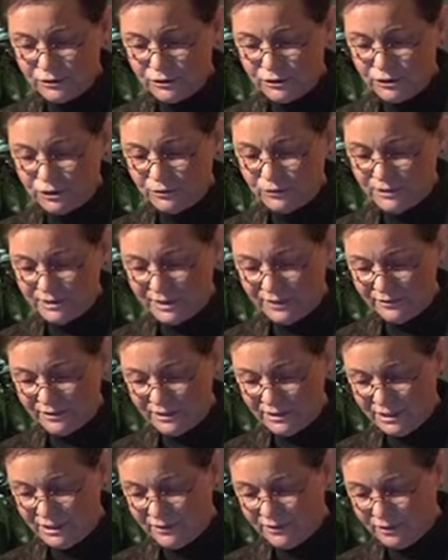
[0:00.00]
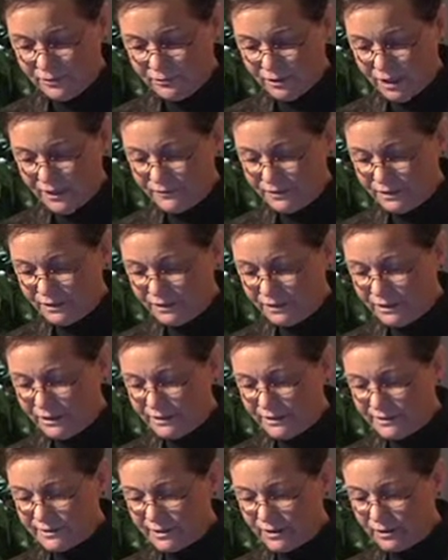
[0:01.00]
June 17th, arrived at the
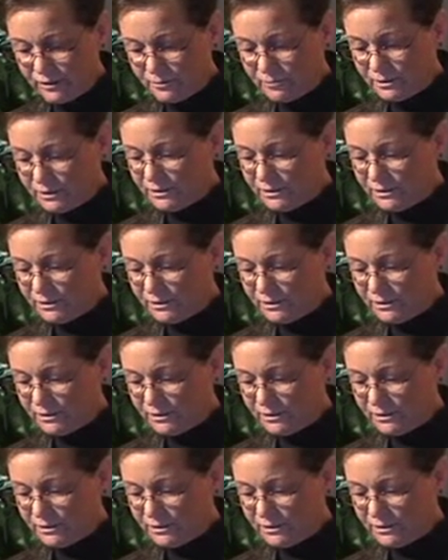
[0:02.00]
client's home.